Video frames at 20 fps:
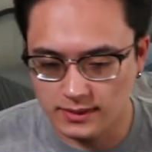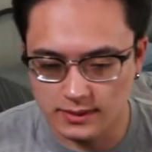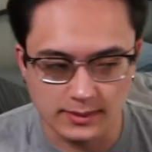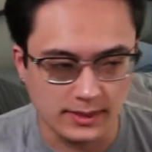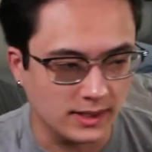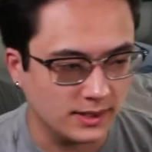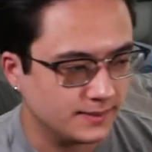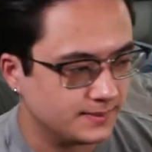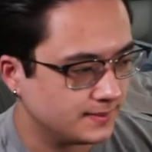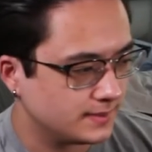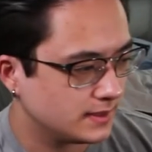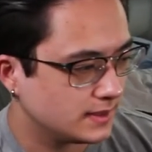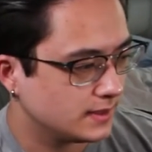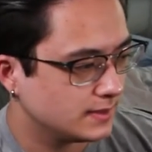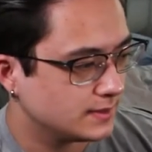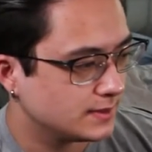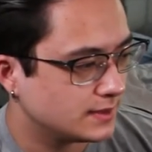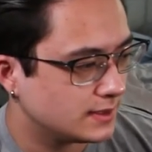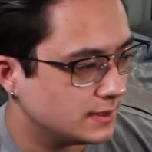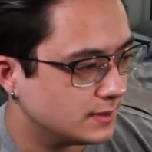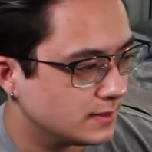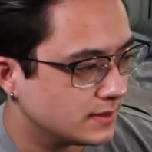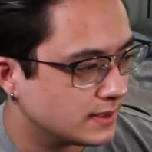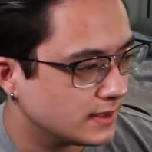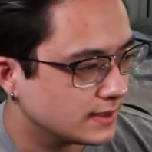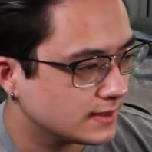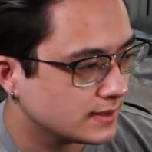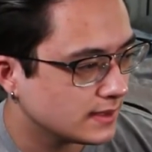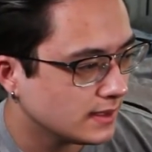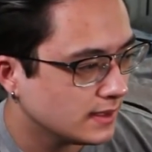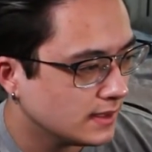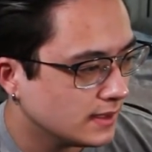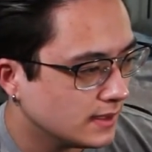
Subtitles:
Oh well, I'll just deal with this.